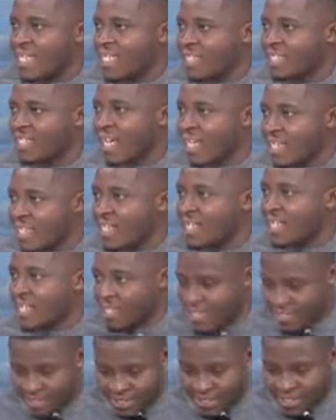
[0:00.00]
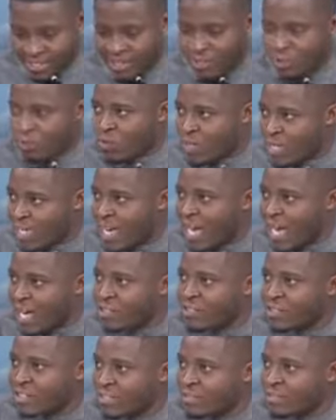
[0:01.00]
disagree. This is what the
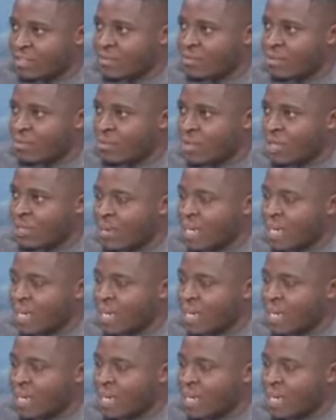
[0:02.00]
House gives everybody.